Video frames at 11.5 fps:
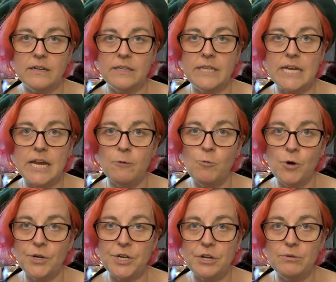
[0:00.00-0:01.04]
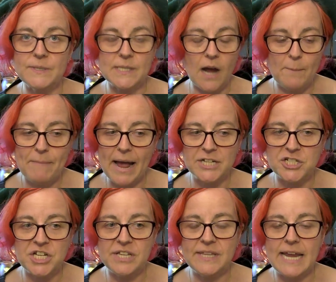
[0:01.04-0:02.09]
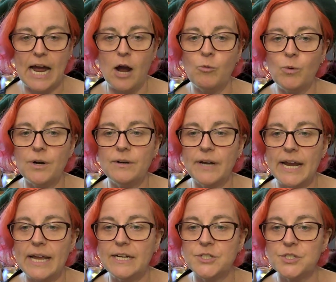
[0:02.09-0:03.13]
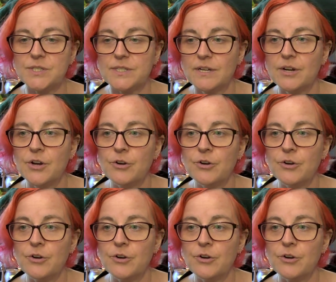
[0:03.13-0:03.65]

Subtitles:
The inward you is not matching the outward, and it's